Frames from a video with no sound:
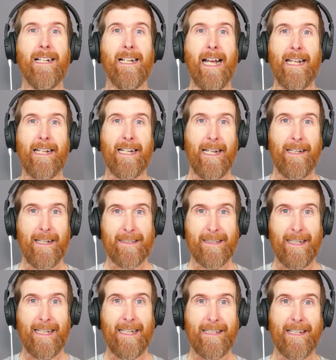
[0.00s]
And again, there's a
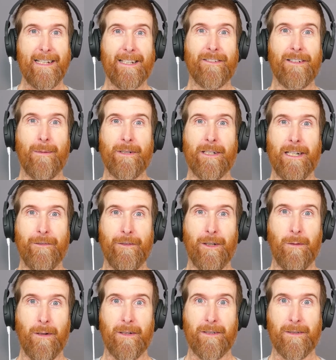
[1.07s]
link in the description if
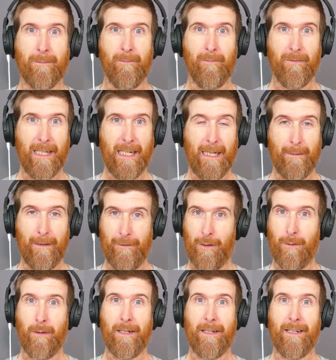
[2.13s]
you want, um, if
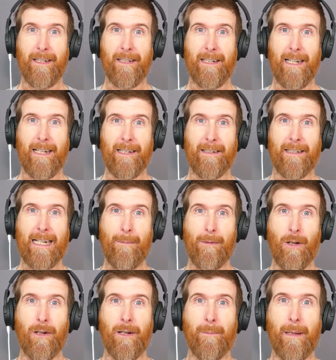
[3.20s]
you want to uh, come
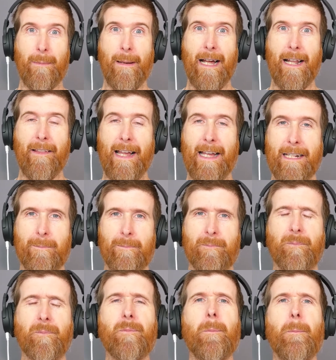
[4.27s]
along and be part of that.
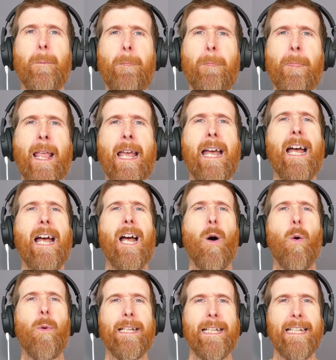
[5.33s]

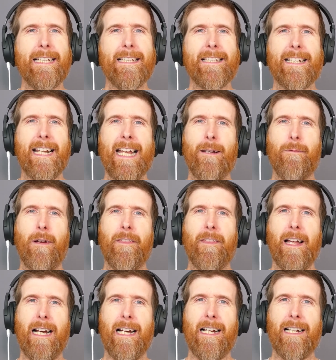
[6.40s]
We're here today with
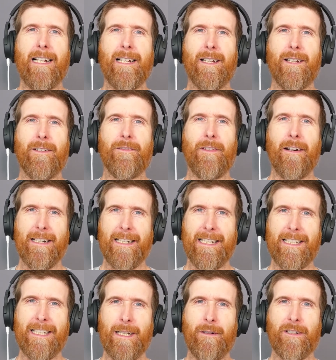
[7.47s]
uh, very
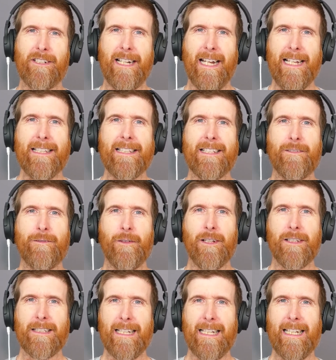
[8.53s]
distinguished guests.
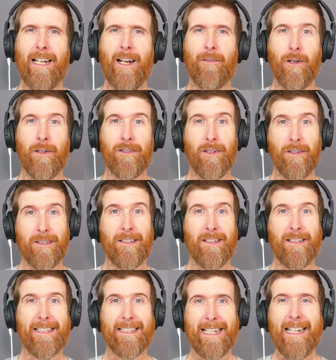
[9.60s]
Firstly, I've got
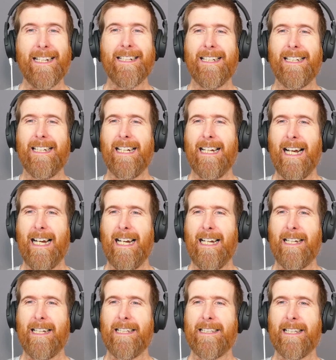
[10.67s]
Jocelynne Scutt,
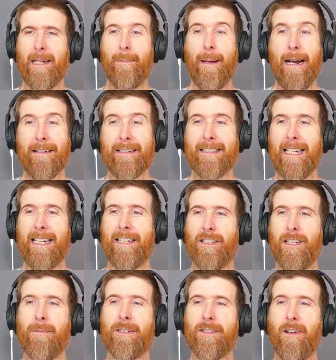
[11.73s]
uh, is a barrister and
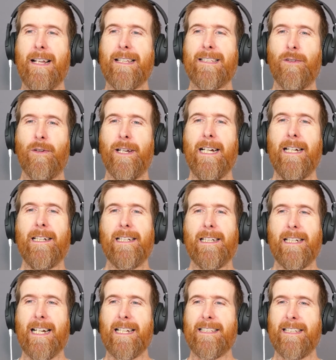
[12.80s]
human rights lawyer,
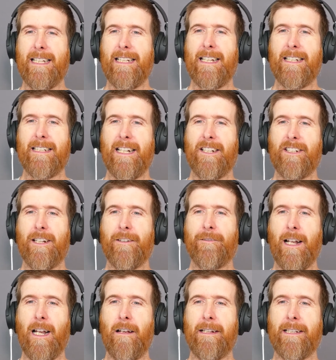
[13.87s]
a senior teaching
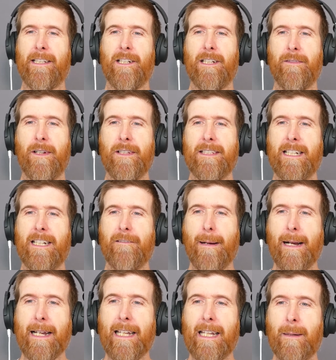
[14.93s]
fellow at the University of
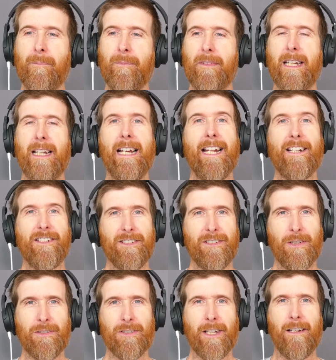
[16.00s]
Buckingham, and she's
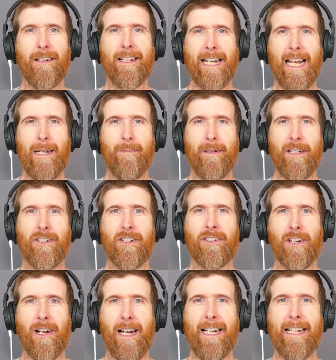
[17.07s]
also a
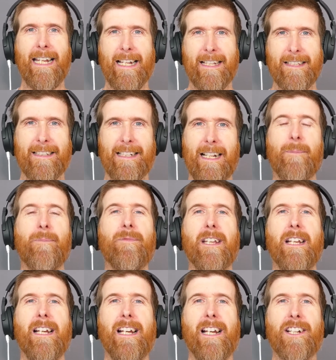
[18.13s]
Cambridgeshire councillor.
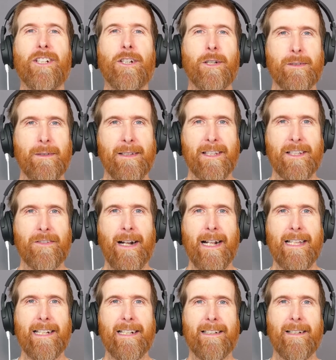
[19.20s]
She also has
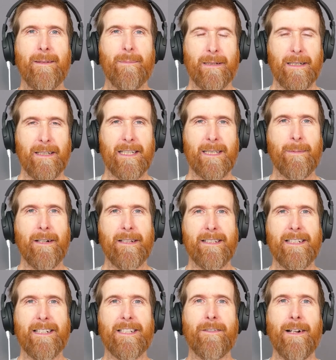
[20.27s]
Australian uh, experience
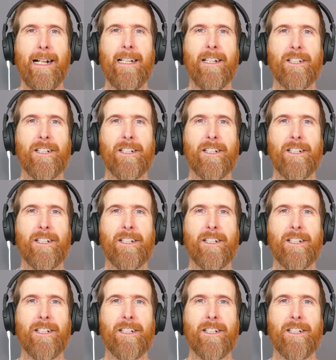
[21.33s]
in Australia.